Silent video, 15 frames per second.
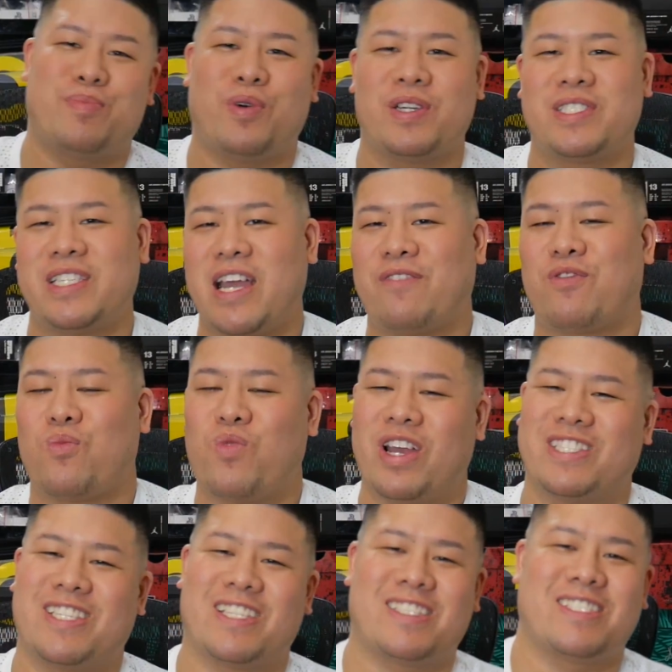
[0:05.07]
boy Stan from
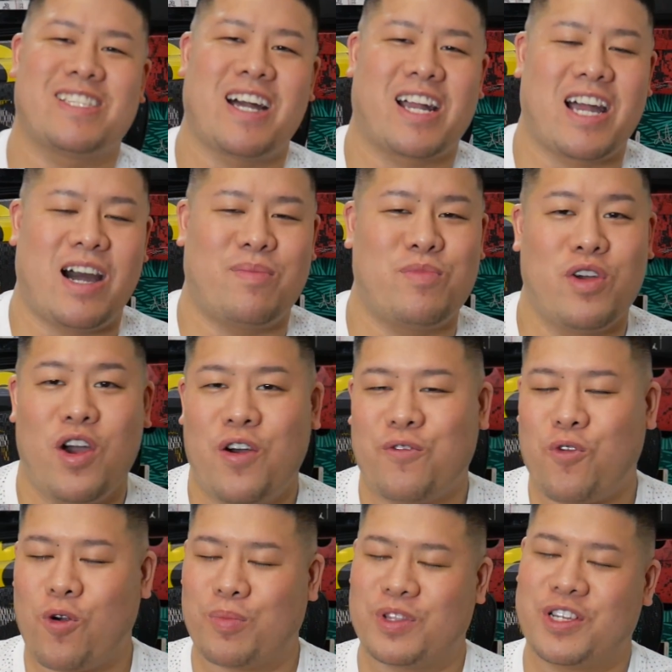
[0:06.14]
WearTesters.com,
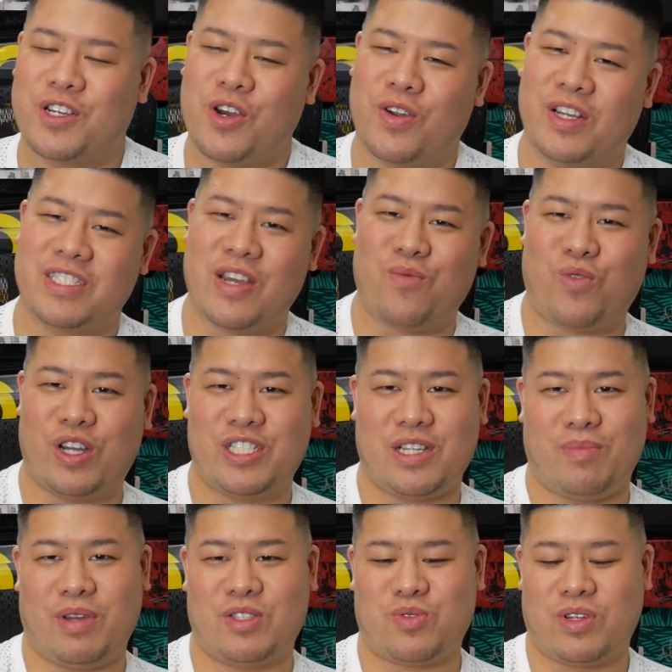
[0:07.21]
formerly known as NY
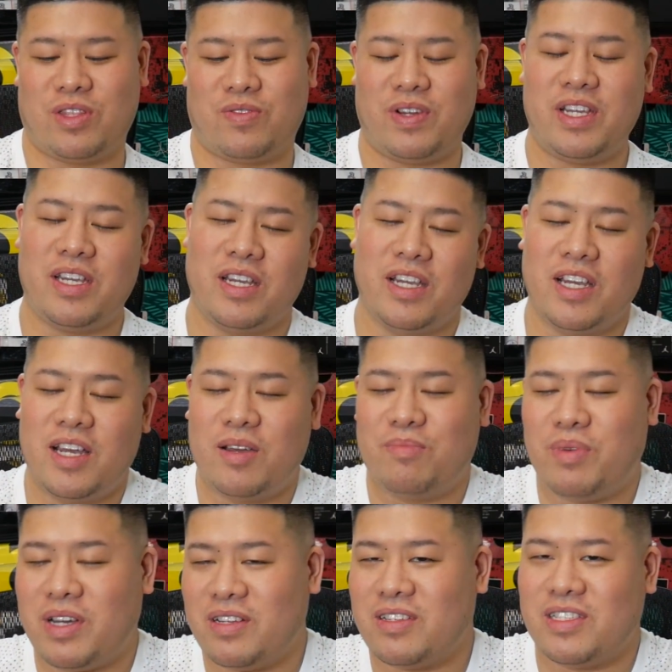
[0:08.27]
Jumpman23,
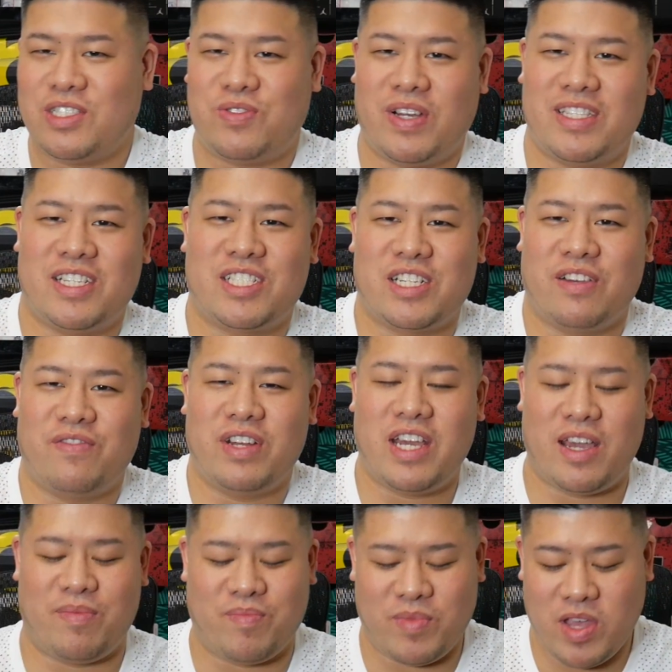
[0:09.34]
but transition of a
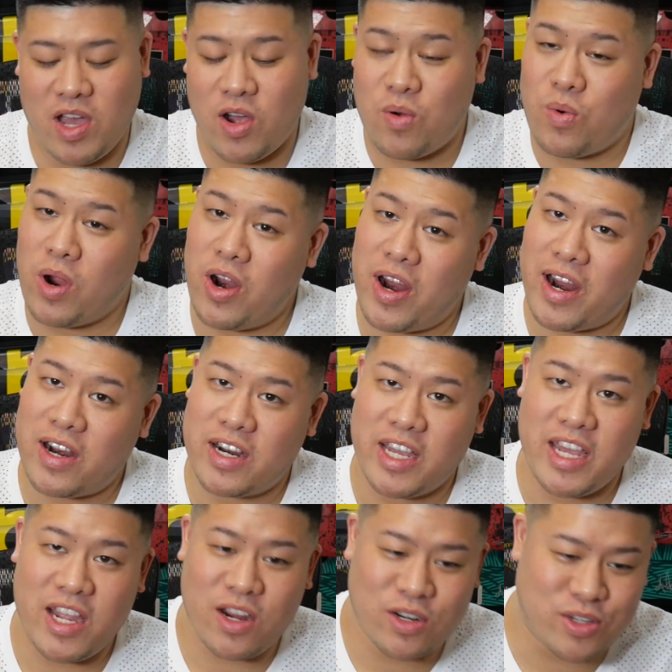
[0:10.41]
name. We're
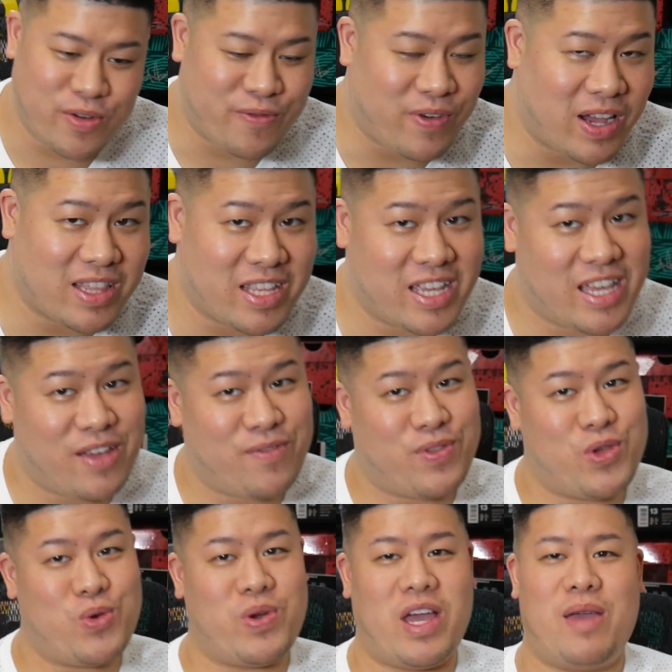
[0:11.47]
here to finally
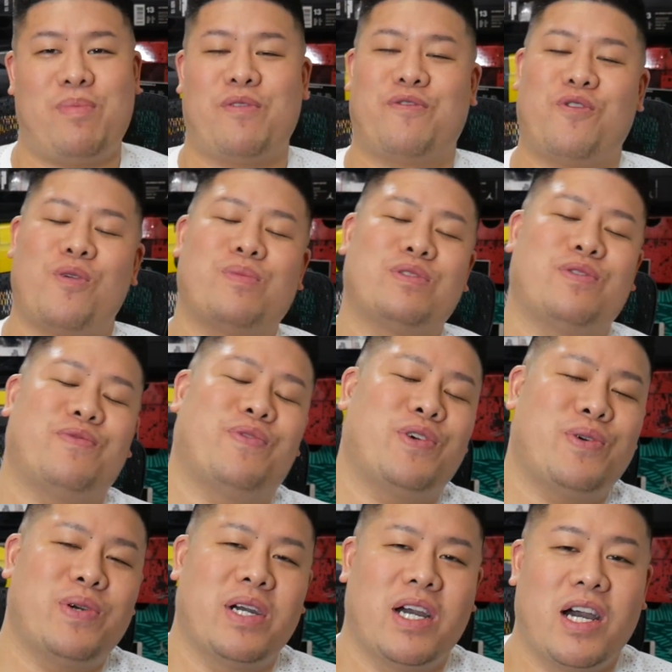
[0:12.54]
give you a performance
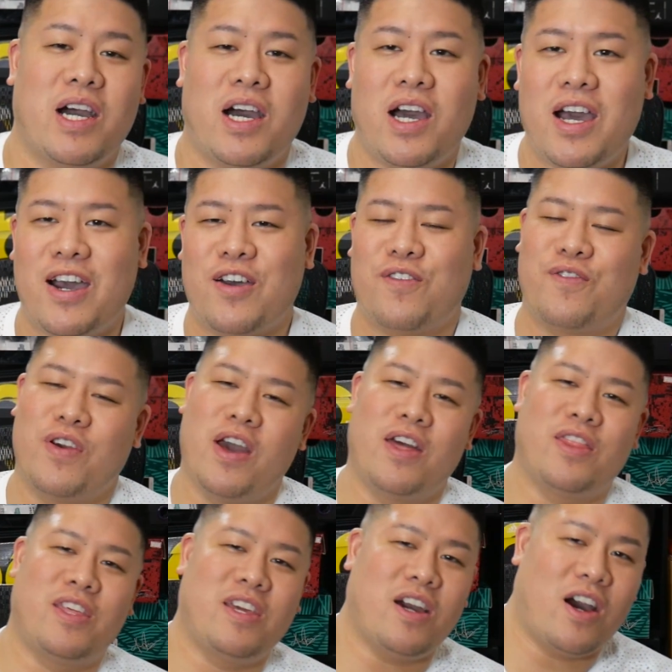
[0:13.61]
review of
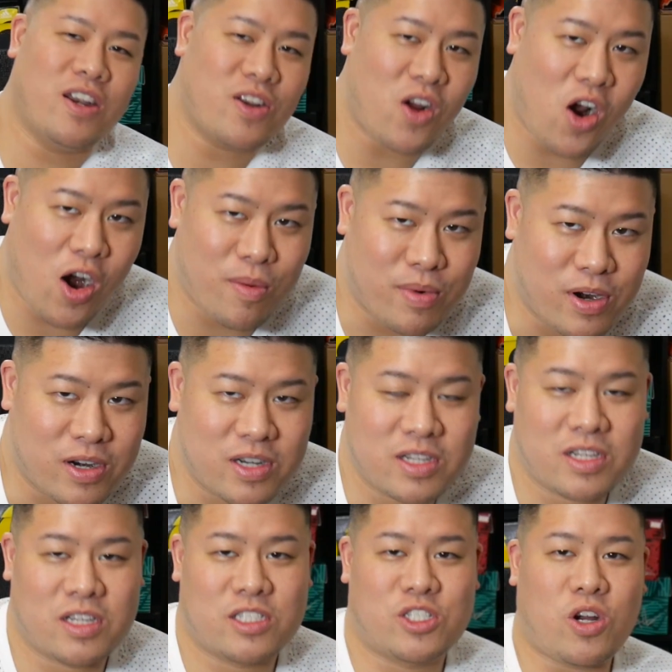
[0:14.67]
the Under Armour
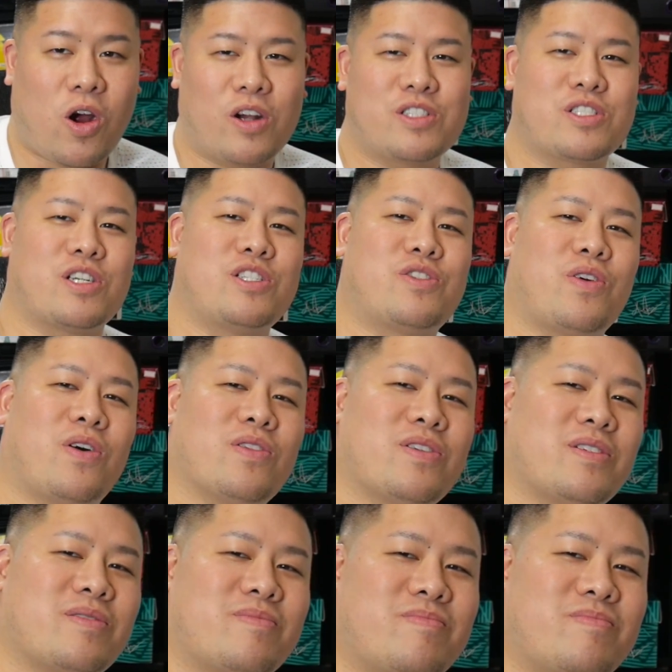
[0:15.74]
Charged Controller.